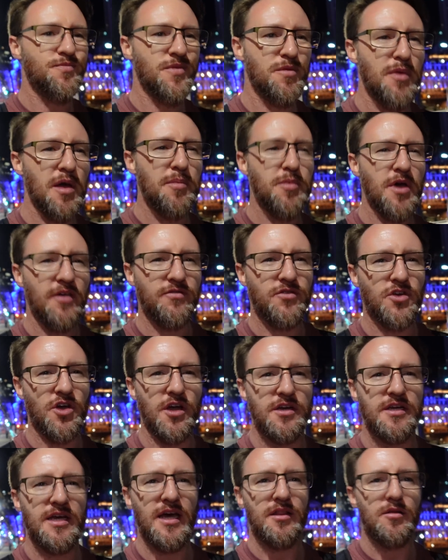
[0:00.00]
Maybe I have to go
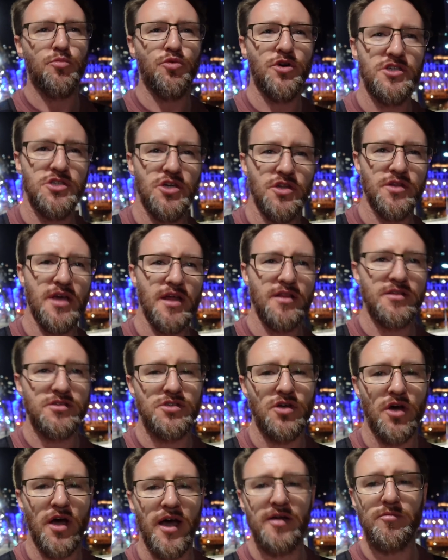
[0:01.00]
down the bridge on the other
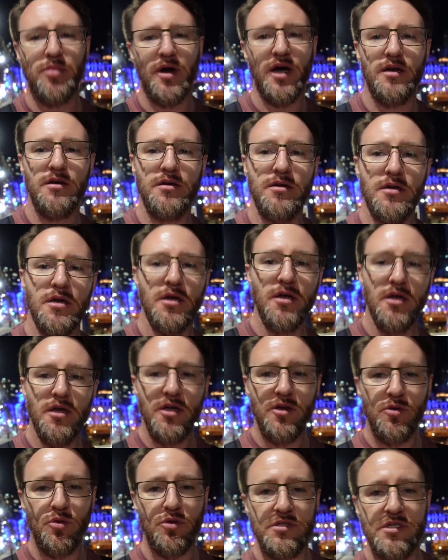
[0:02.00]
side, but
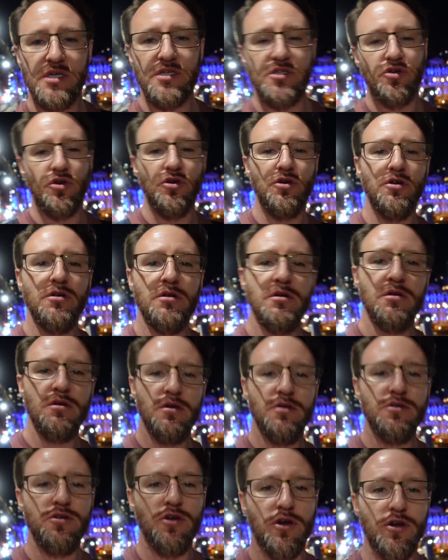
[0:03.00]
we'll see soon.
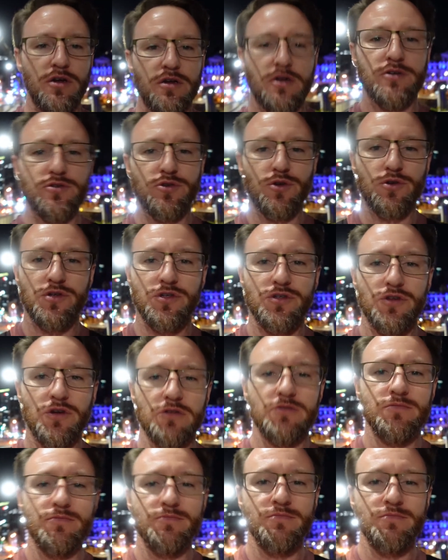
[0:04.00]
So I'll talk to you soon.